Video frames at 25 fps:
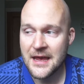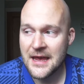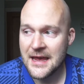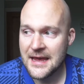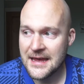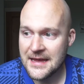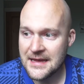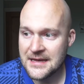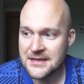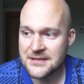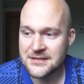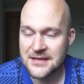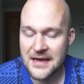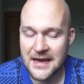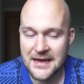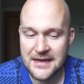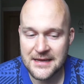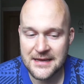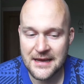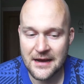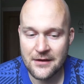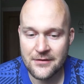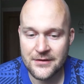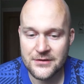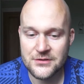is a
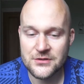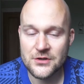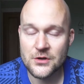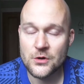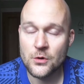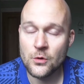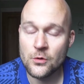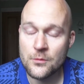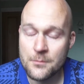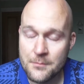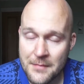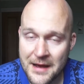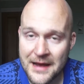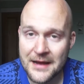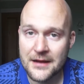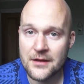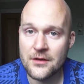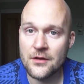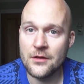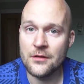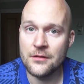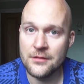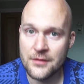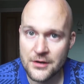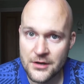character called Mac
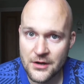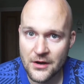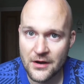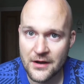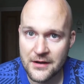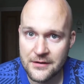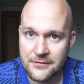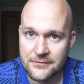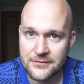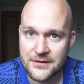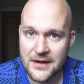the Knife.